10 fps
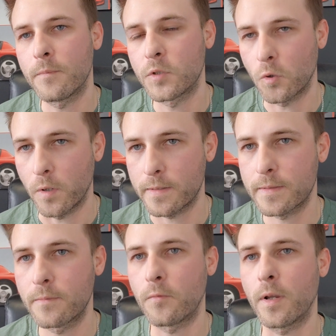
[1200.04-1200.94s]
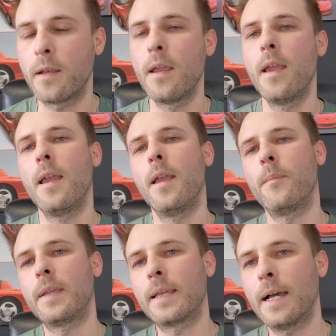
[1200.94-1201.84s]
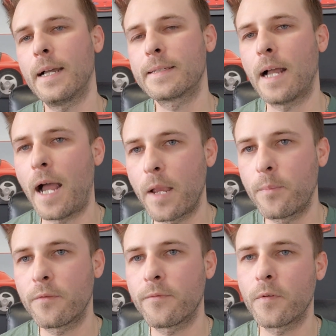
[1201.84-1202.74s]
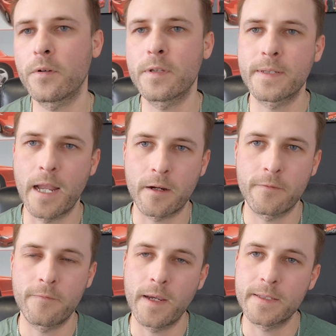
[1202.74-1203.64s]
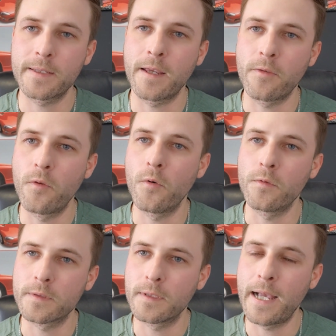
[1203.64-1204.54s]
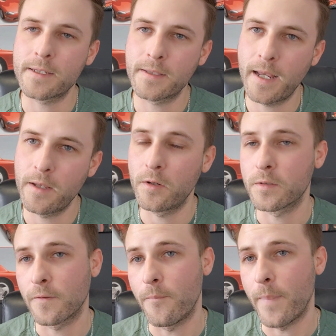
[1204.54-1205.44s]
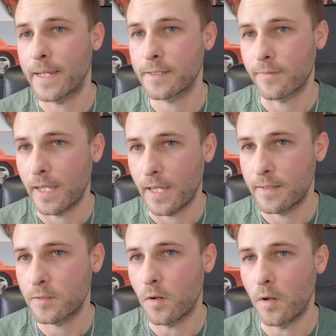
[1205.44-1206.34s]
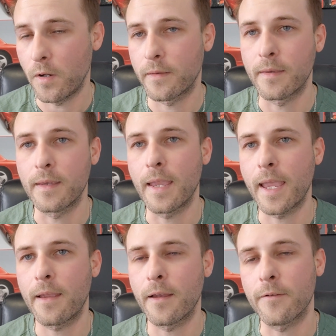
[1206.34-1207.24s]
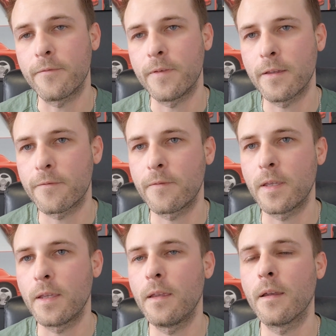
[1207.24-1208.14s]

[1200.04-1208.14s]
choice, right? Because I prefer to sacrifice, say, those last 10 years of massive gains on the VFV